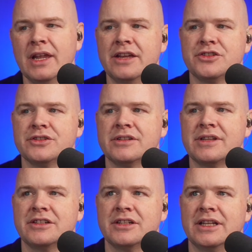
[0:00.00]
It's just
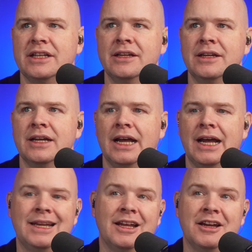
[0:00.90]
essentially
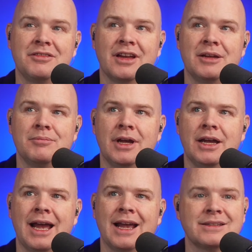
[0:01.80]
lifetime
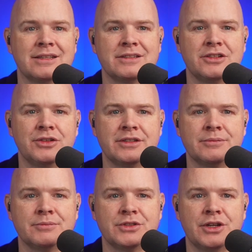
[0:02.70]
access to it.
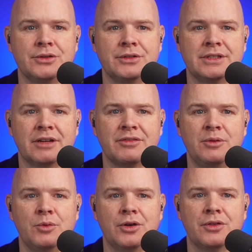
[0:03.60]
So
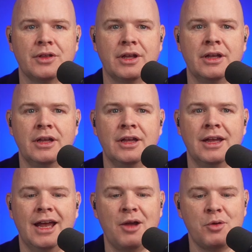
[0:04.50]
definitely worth
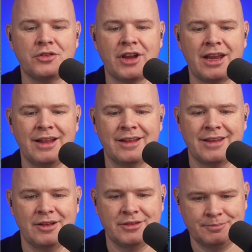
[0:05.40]
checking that
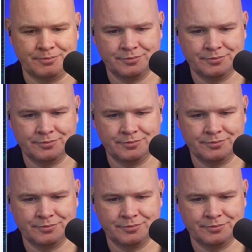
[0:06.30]
out.